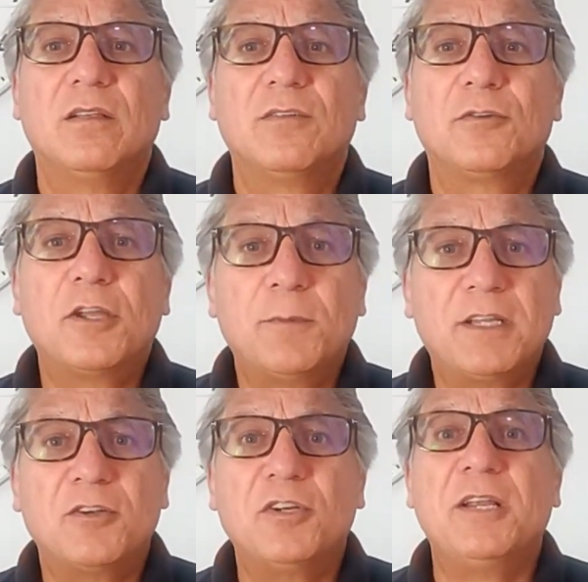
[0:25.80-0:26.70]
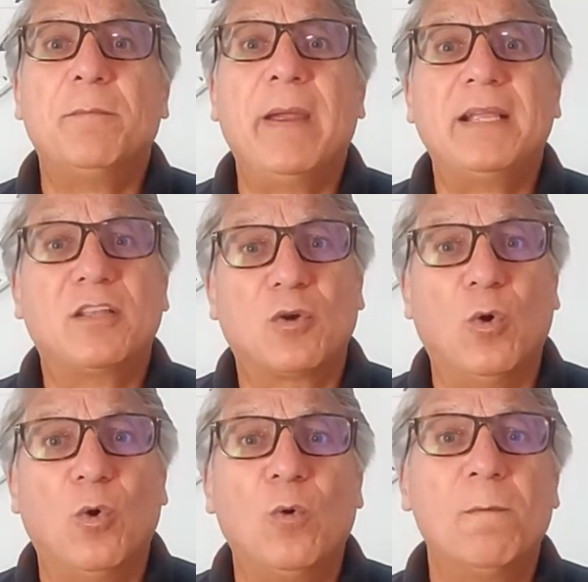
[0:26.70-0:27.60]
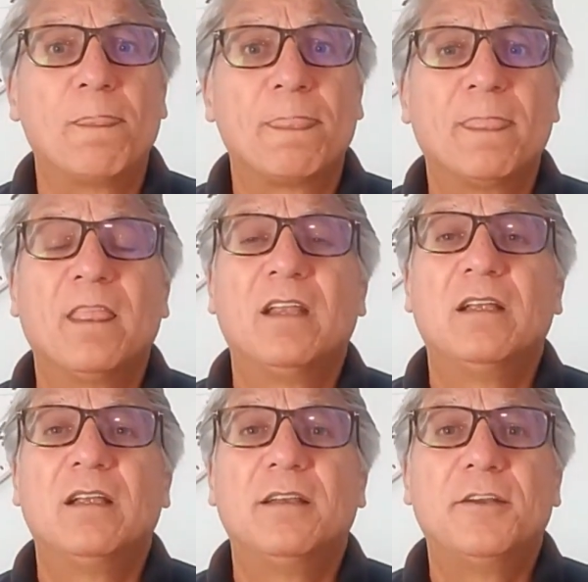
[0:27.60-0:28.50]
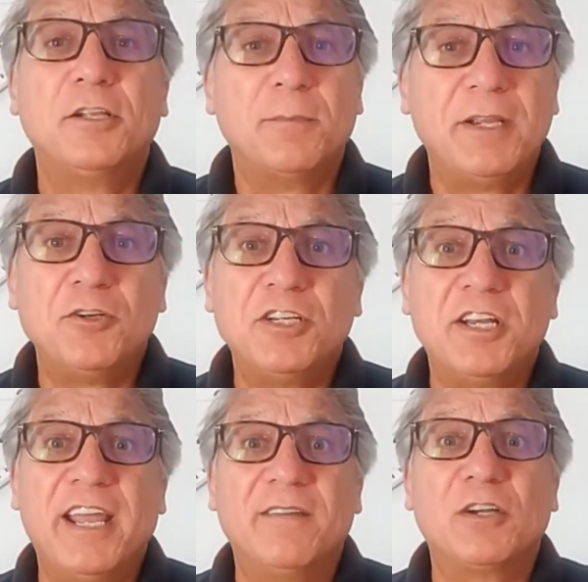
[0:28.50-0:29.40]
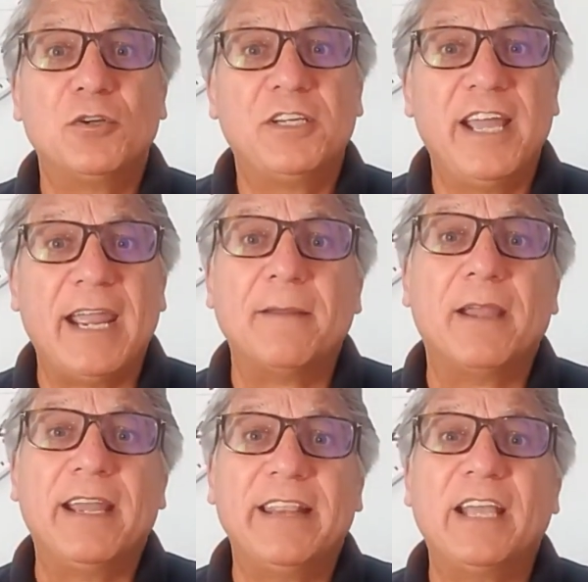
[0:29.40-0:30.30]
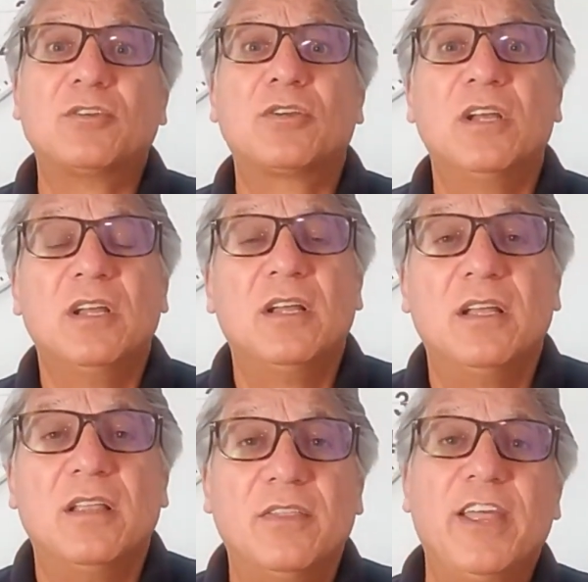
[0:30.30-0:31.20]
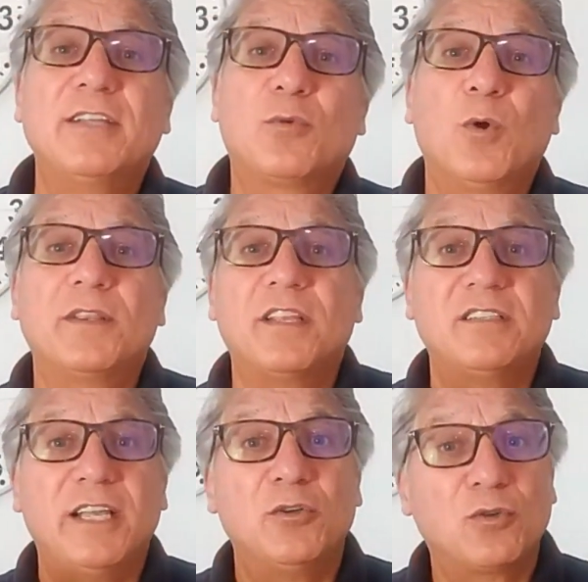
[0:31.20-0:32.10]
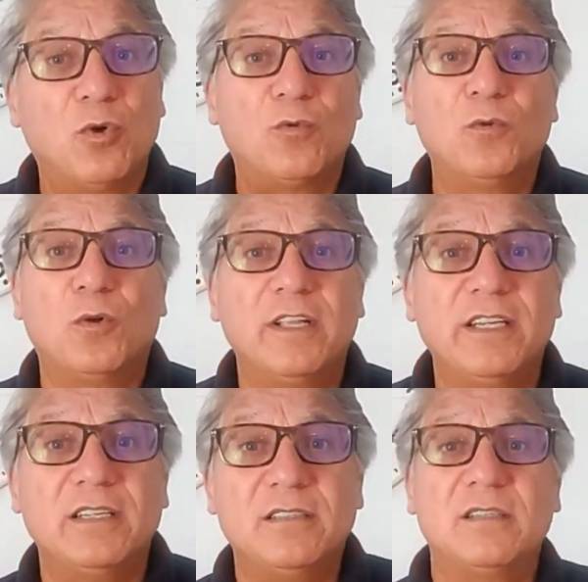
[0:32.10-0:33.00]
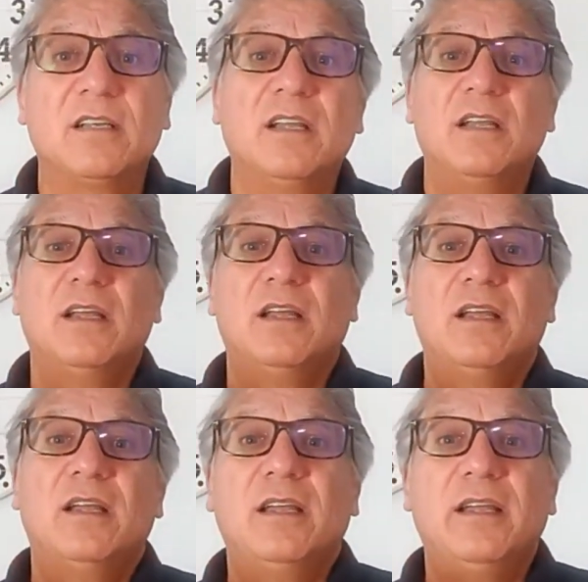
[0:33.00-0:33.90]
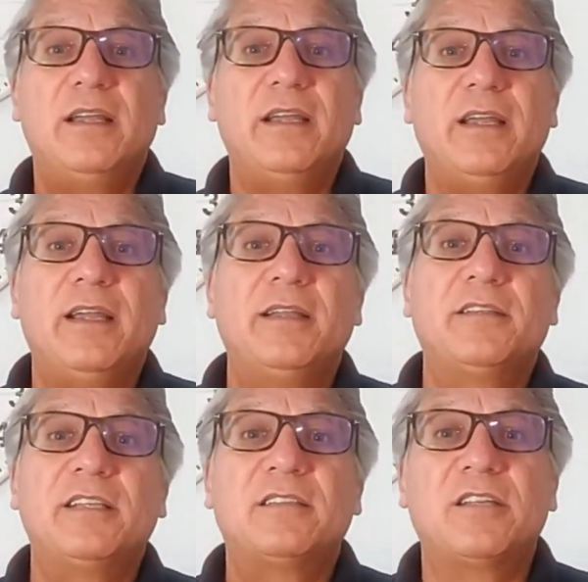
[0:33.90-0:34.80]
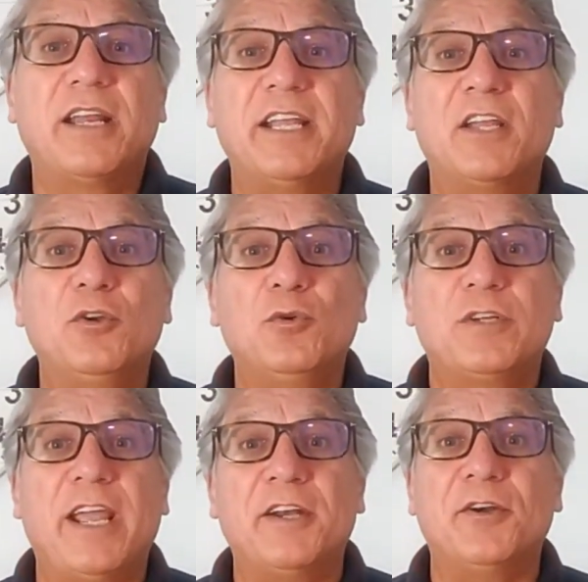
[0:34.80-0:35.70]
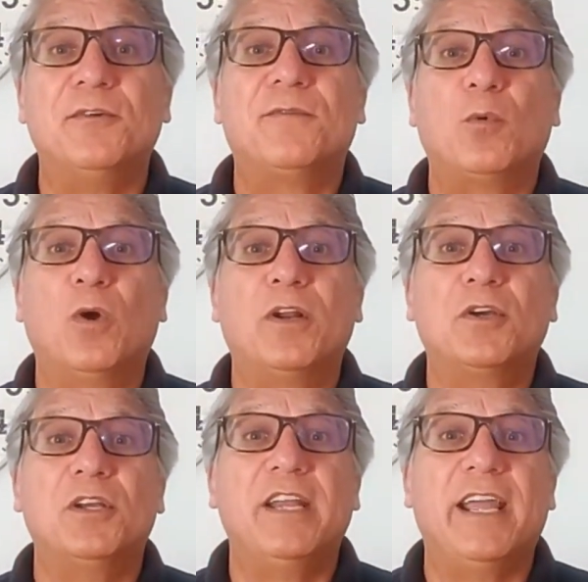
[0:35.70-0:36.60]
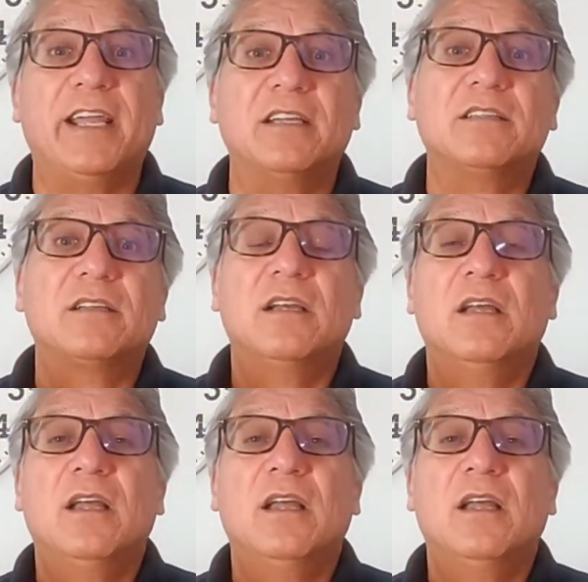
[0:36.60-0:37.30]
So just because you didn't make the goal doesn't mean you didn't have a good day. And that's what the sales goal rule is. It's setting a new standard for what a good day is.